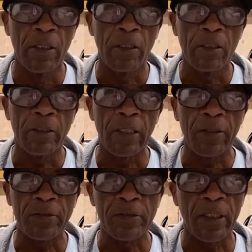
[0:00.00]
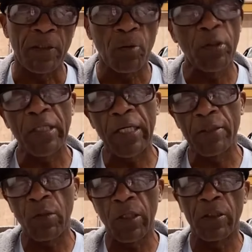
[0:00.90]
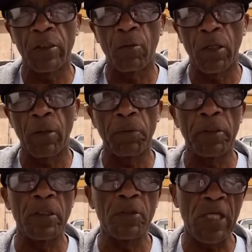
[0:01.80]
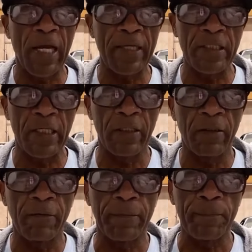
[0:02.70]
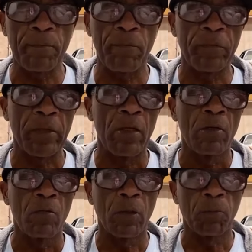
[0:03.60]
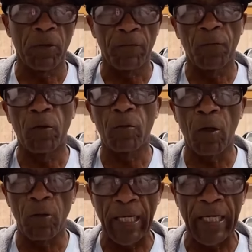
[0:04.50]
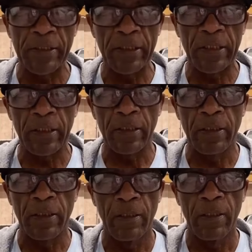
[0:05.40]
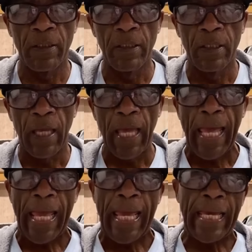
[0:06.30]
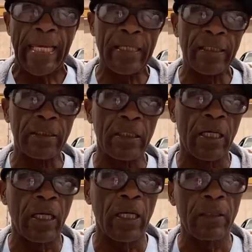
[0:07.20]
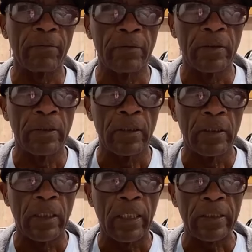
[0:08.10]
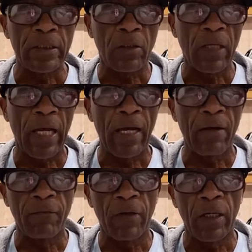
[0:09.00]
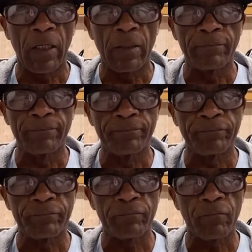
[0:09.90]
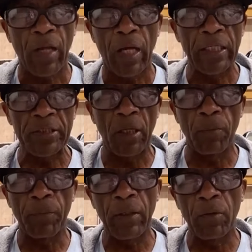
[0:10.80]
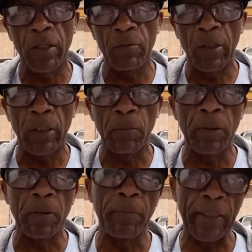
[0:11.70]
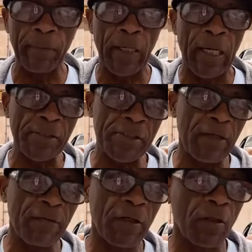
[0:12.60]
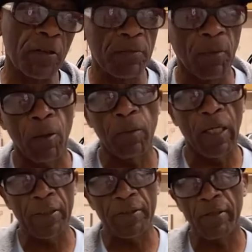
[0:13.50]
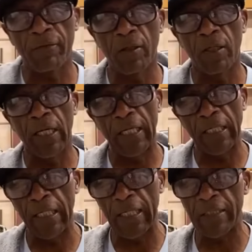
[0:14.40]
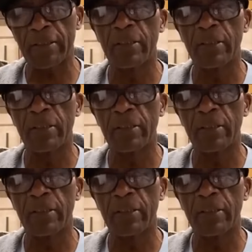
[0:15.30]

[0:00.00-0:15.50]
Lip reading: There's three things we're gonna do. We're gonna put a new chassis under it. We're gonna put a full roll cage in it, and it's gonna have. I'll let y'all pick whether we're gonna put a big block Chevy or a small block Chevy or LS.